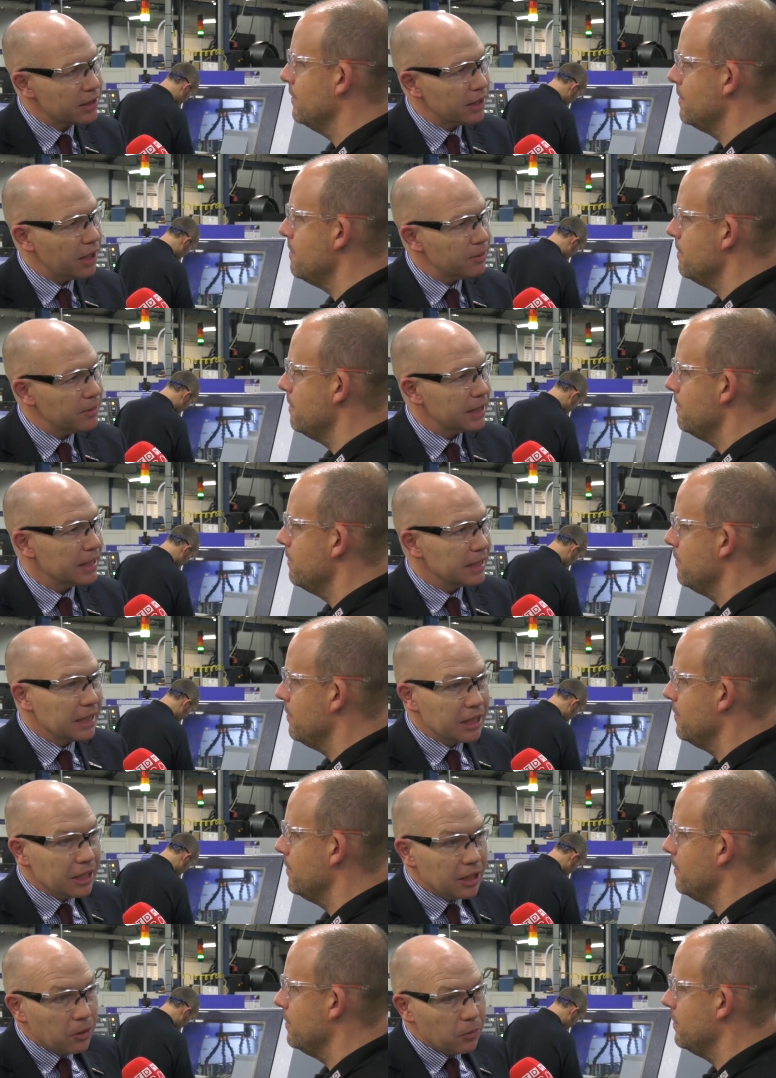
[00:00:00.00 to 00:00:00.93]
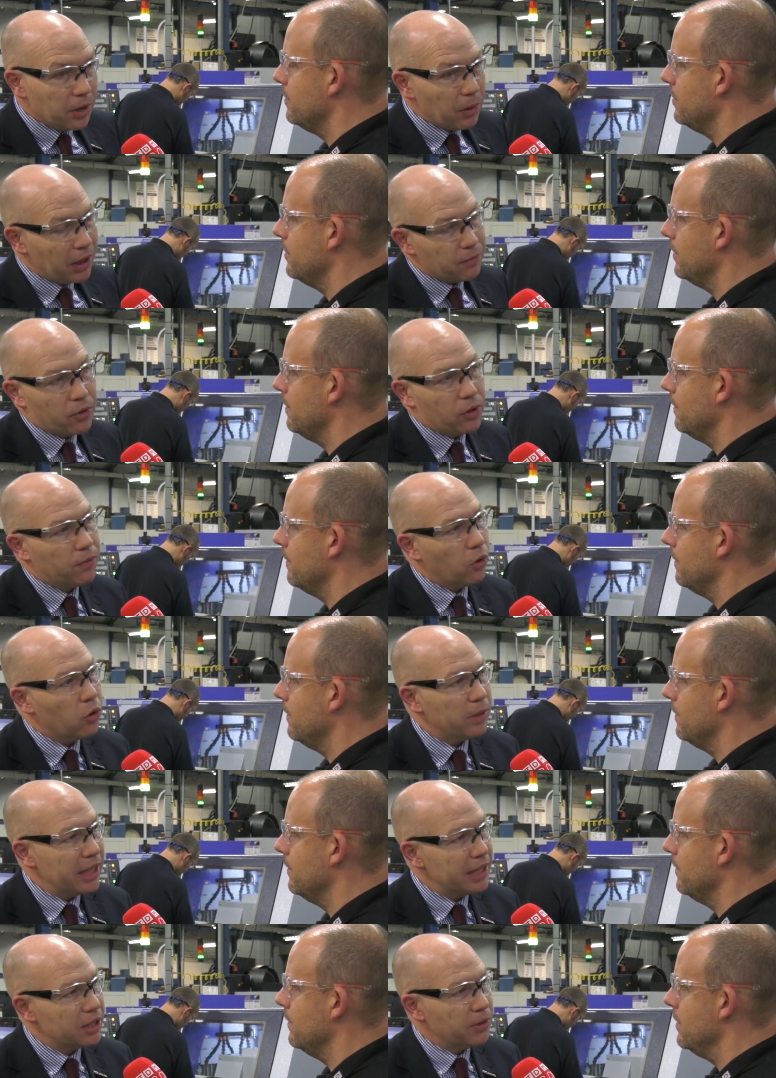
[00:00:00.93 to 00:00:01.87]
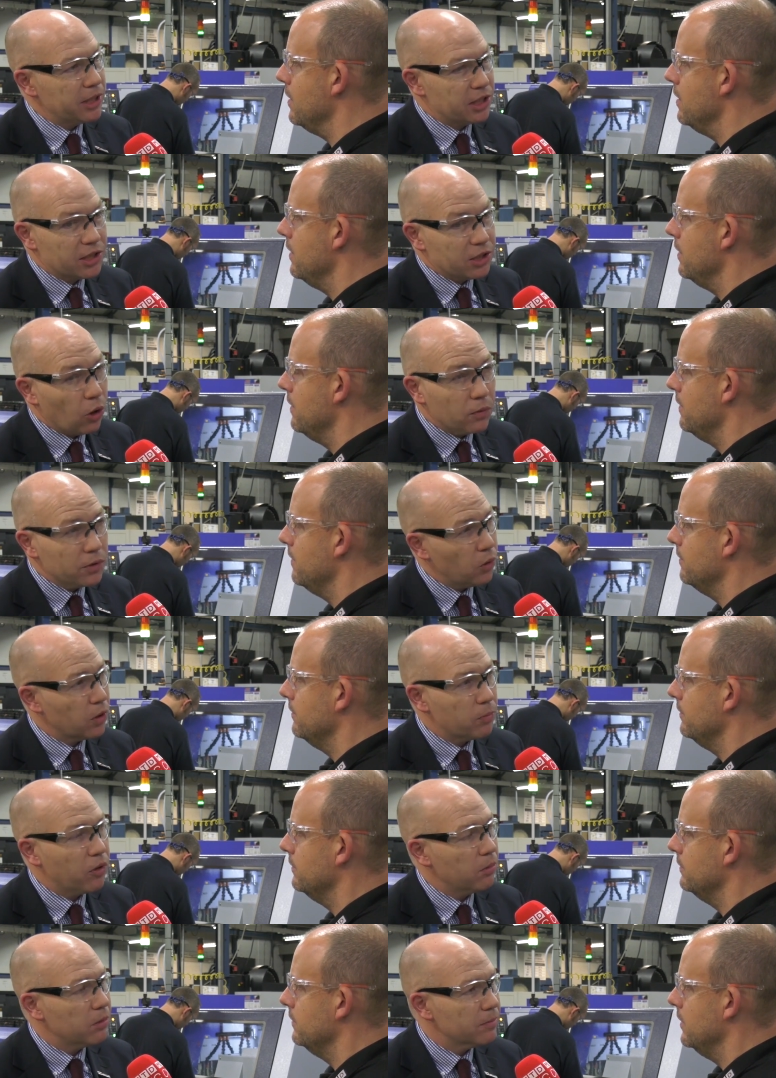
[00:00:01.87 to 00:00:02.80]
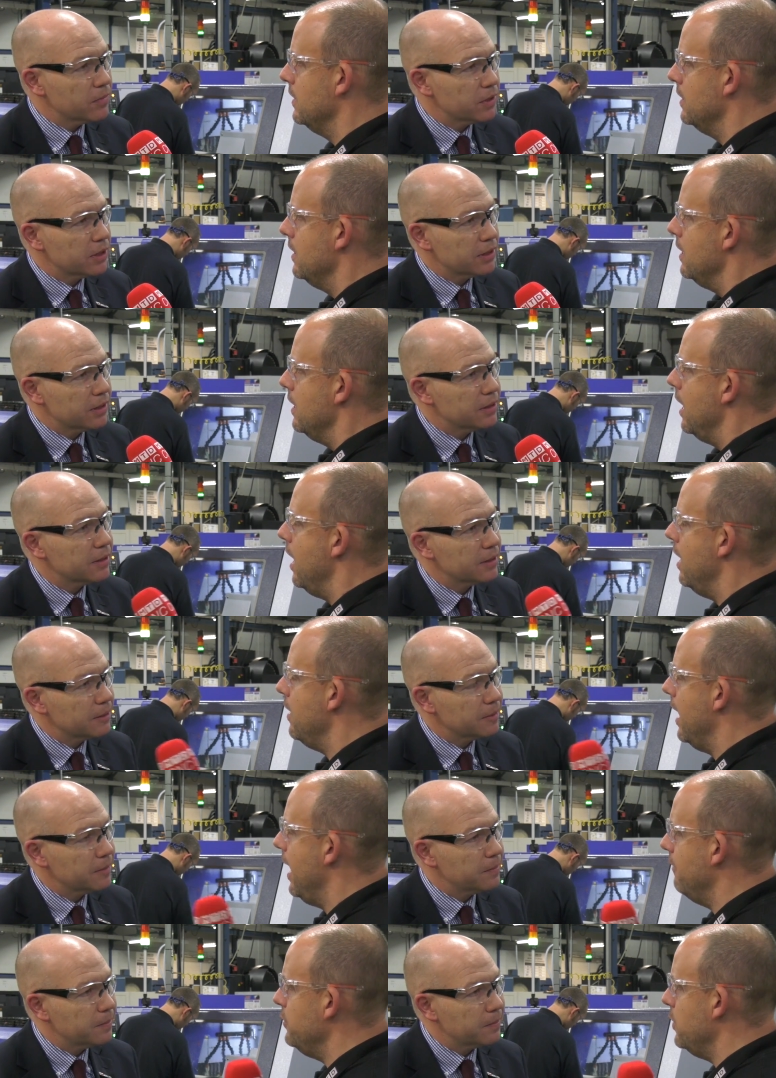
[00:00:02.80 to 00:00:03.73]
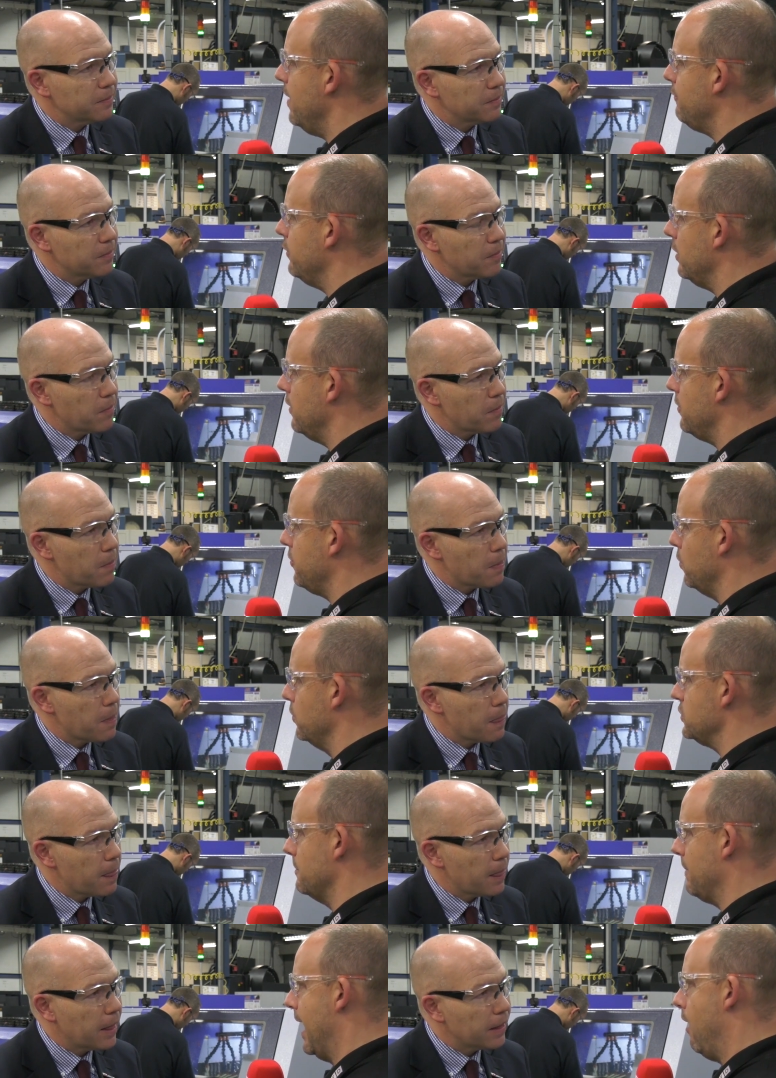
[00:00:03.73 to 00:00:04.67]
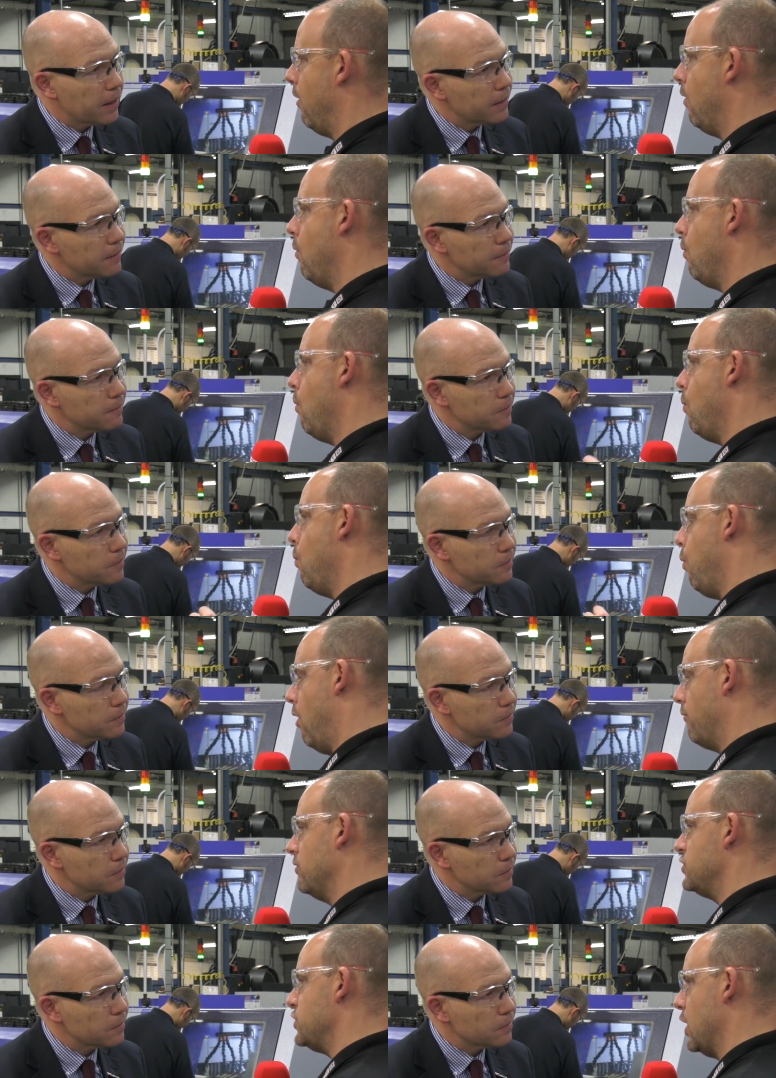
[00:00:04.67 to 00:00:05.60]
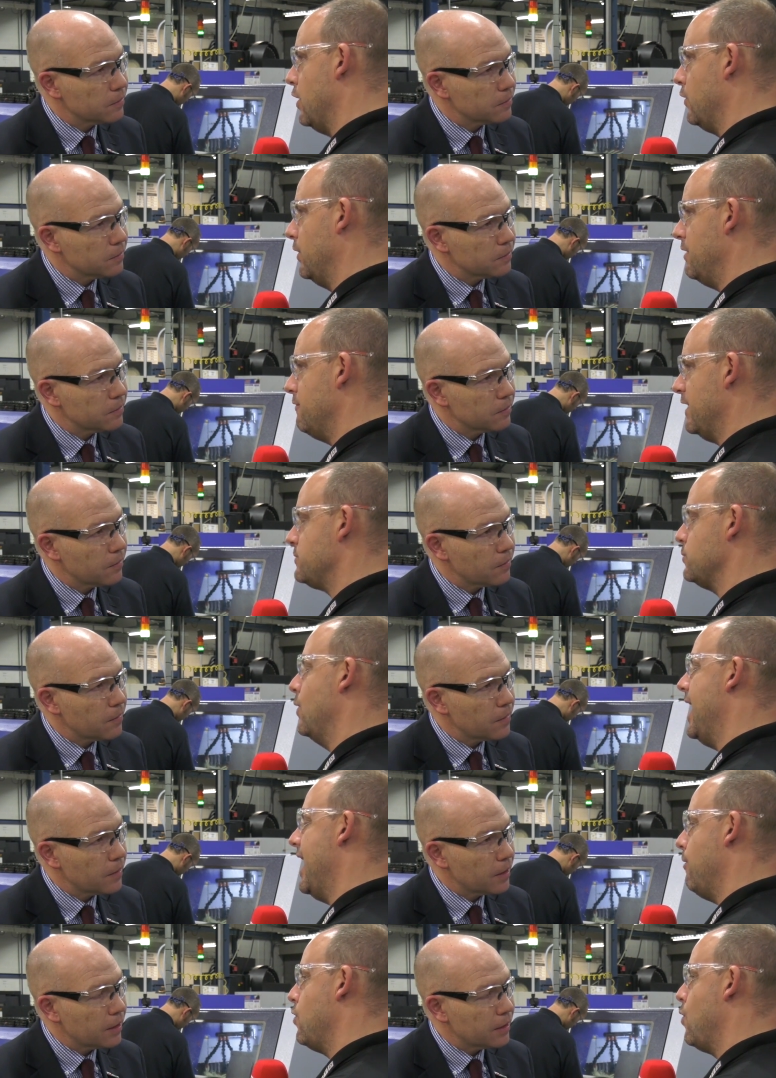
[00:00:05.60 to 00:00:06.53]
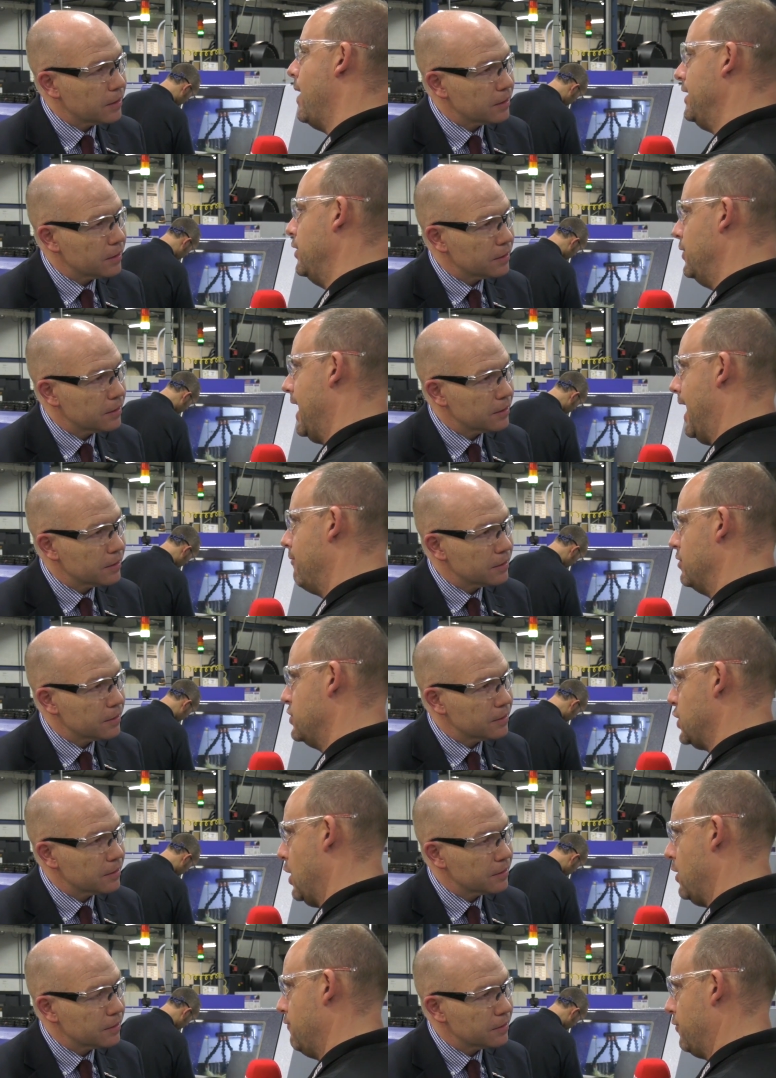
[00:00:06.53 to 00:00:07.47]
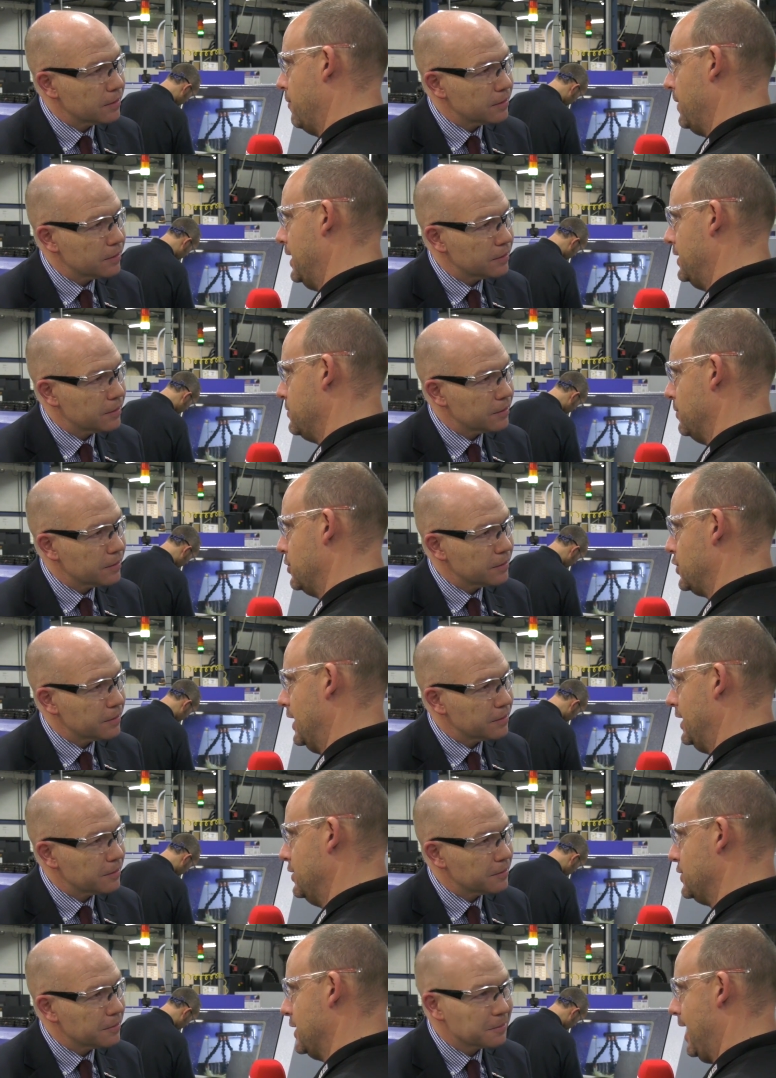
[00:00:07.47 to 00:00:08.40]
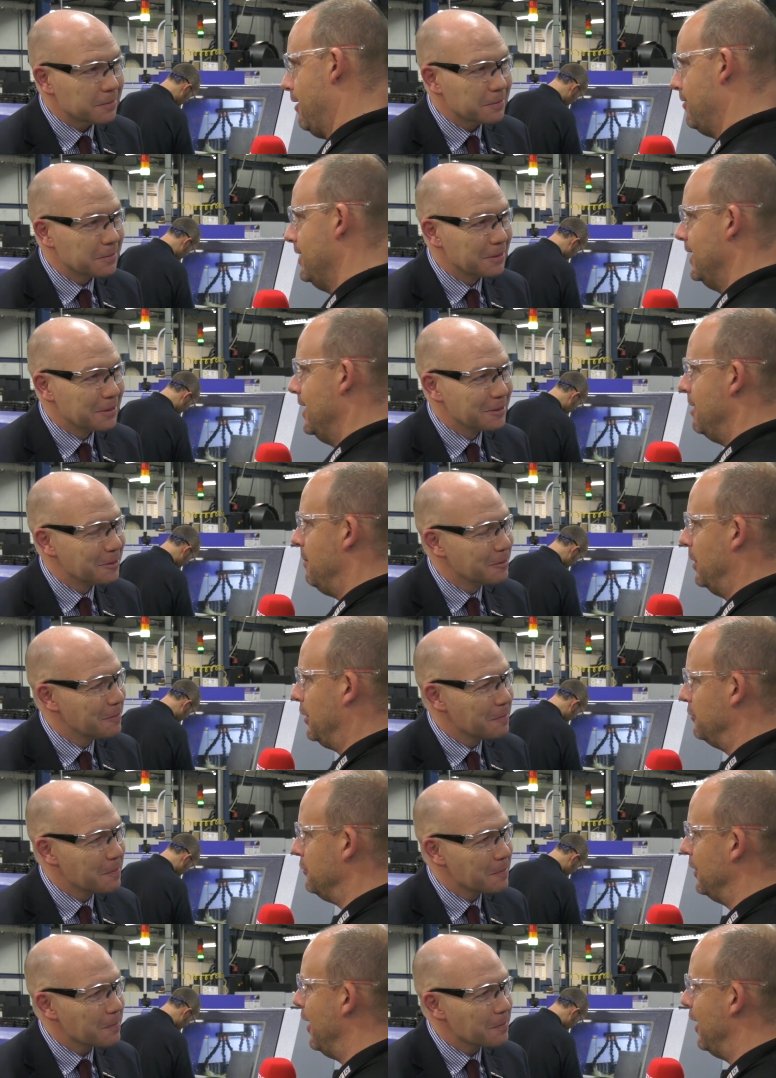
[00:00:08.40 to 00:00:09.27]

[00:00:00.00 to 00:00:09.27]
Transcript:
Speaker 1: So we went for a 4 metre, which has solved all the problems.
Speaker 2: Uh, have you ever thought about what return on investment or how quick you get a return from these machines now? Because